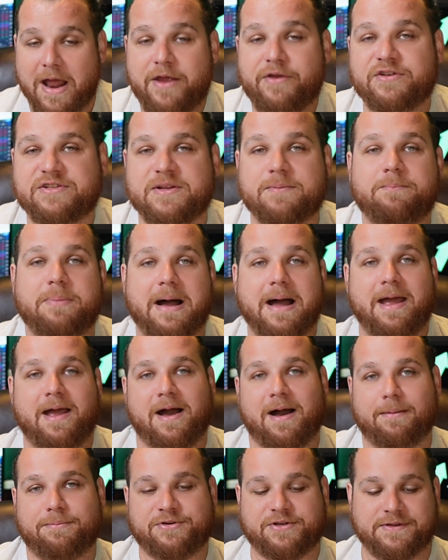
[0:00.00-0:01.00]
I used to buy
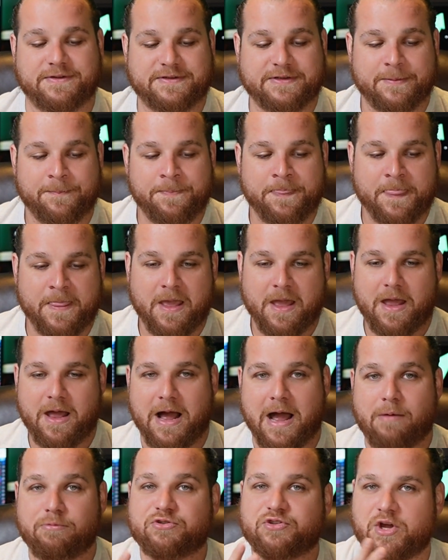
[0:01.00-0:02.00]
options,
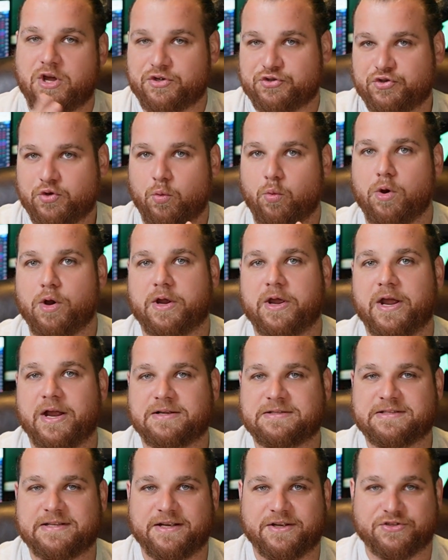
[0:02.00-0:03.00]
I was also working a
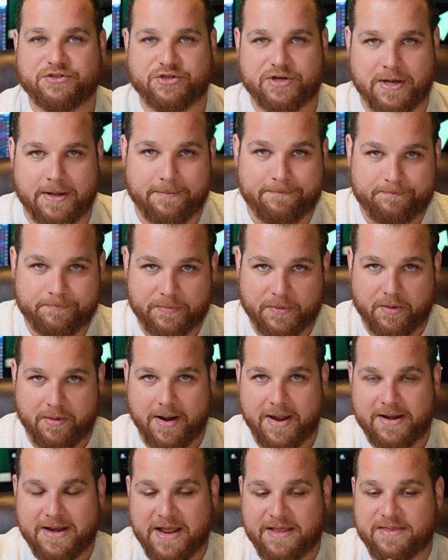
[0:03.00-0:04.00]
sales job,
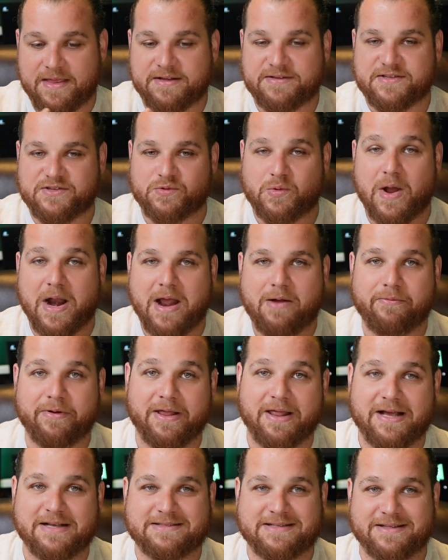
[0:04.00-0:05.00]
right? And this is when I
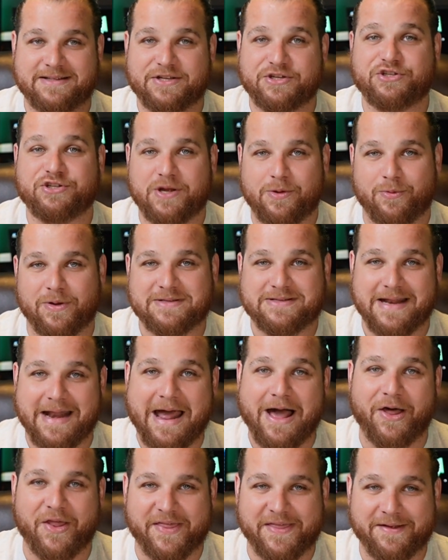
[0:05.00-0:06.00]
realized that this shit wasn't
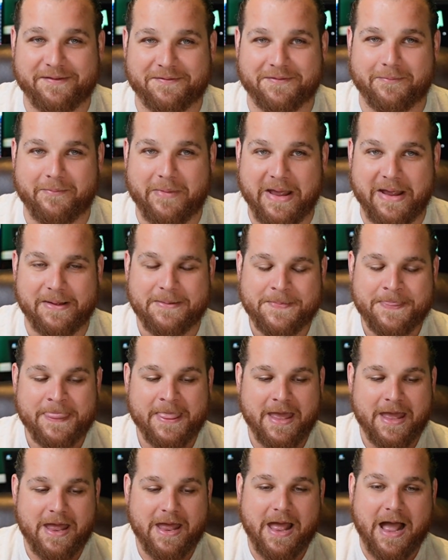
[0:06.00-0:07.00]
healthy for me.
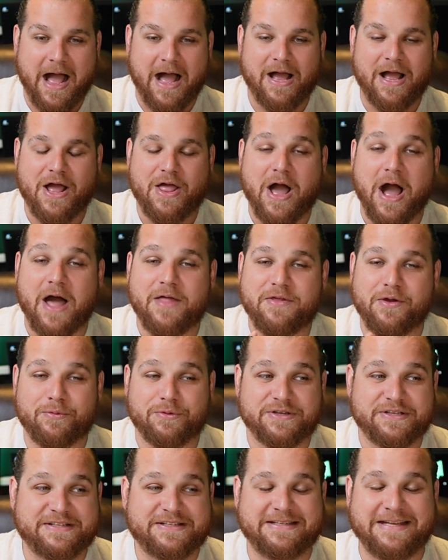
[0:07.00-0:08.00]
There
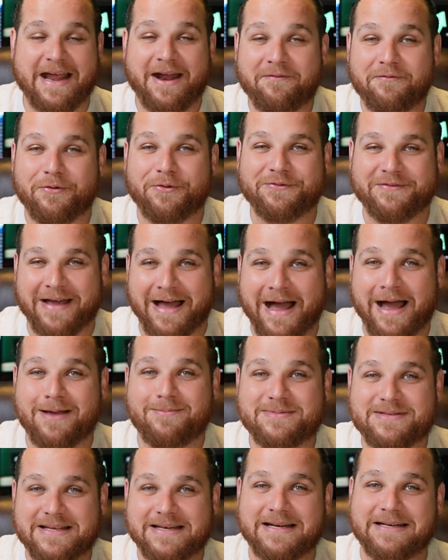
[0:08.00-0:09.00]
was several
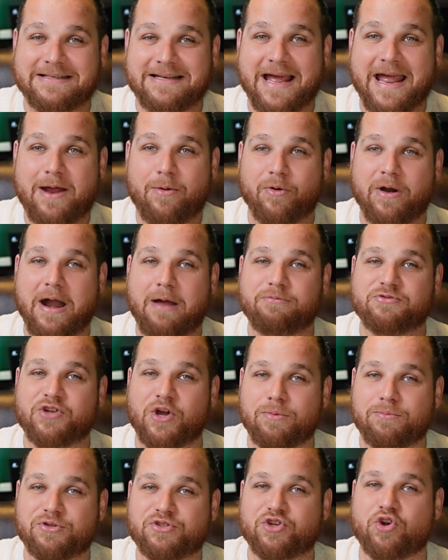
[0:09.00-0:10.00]
times in a day where I was
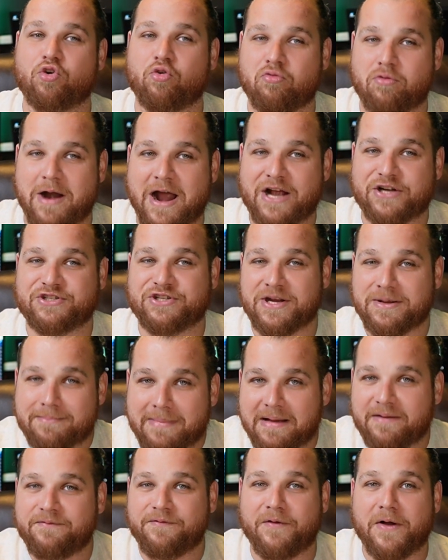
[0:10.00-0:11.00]
almost crashing
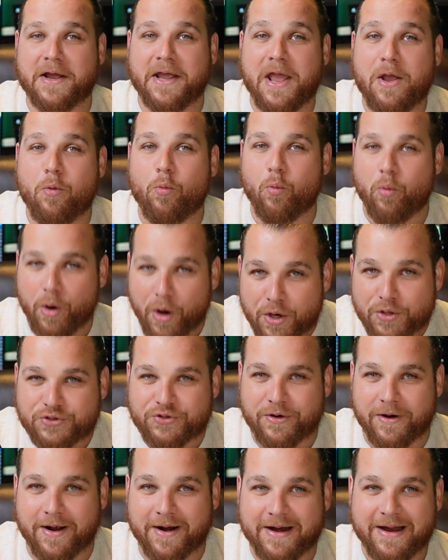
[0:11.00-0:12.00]
my fucking work
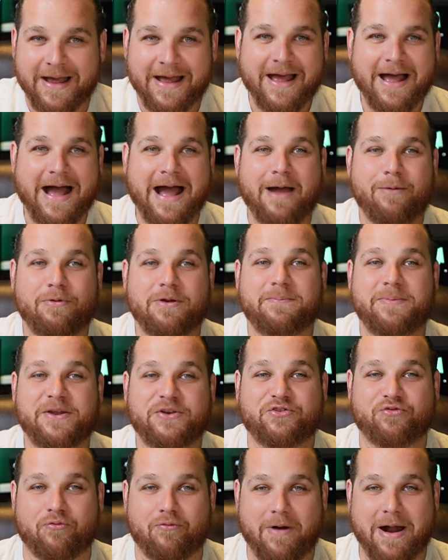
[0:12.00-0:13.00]
truck. I would be
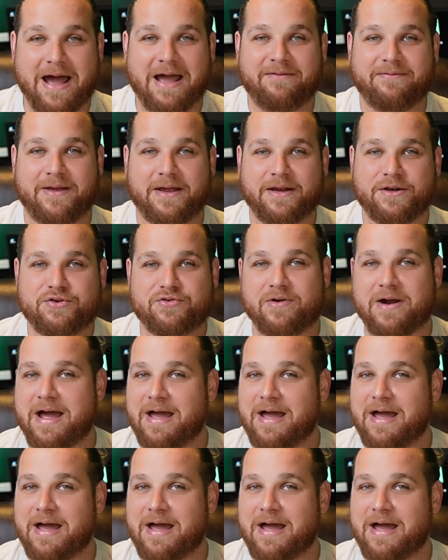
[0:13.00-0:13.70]
driving.